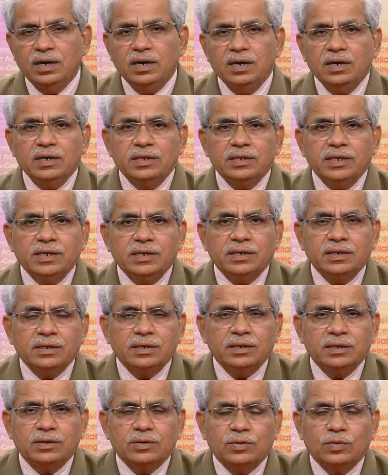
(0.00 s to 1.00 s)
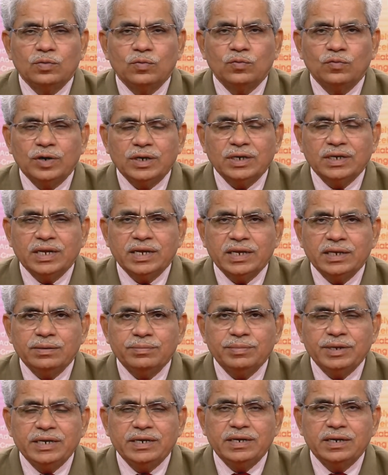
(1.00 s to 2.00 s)
Then what can
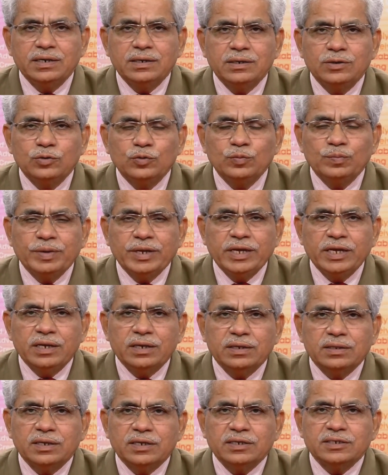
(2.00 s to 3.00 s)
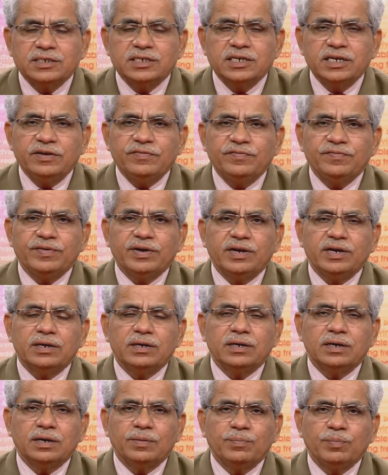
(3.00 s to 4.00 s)
be done to make
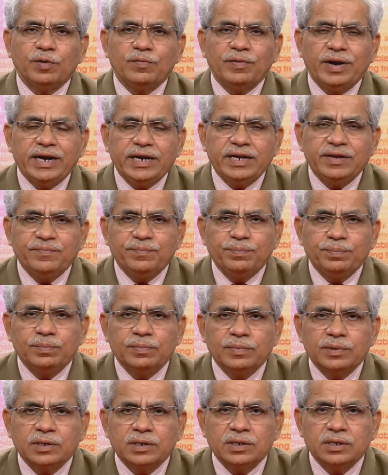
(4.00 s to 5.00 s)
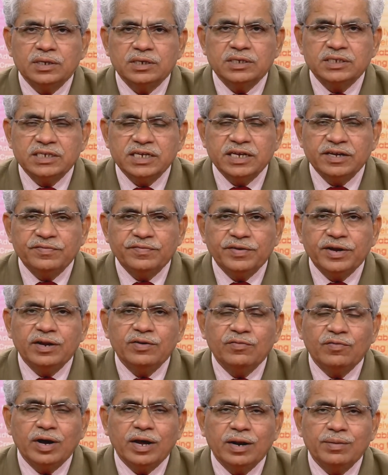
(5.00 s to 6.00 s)
the provide a safe
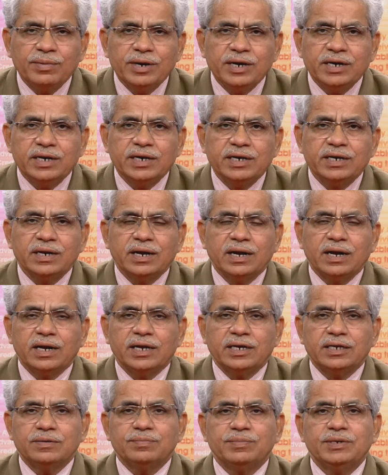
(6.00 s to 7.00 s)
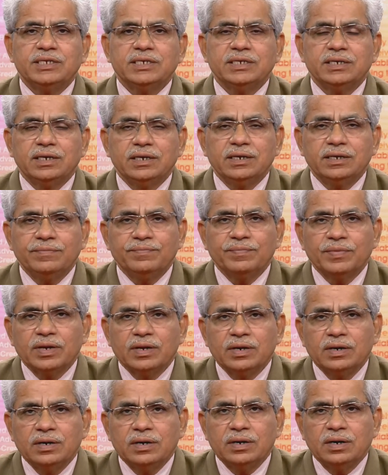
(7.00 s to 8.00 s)
environment at a height basically?
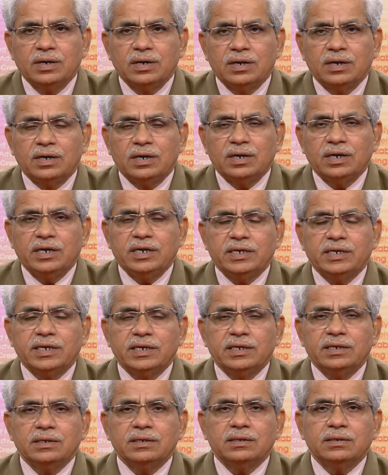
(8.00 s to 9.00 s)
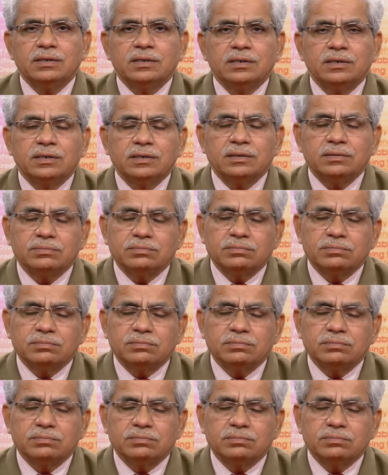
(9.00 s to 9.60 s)
It can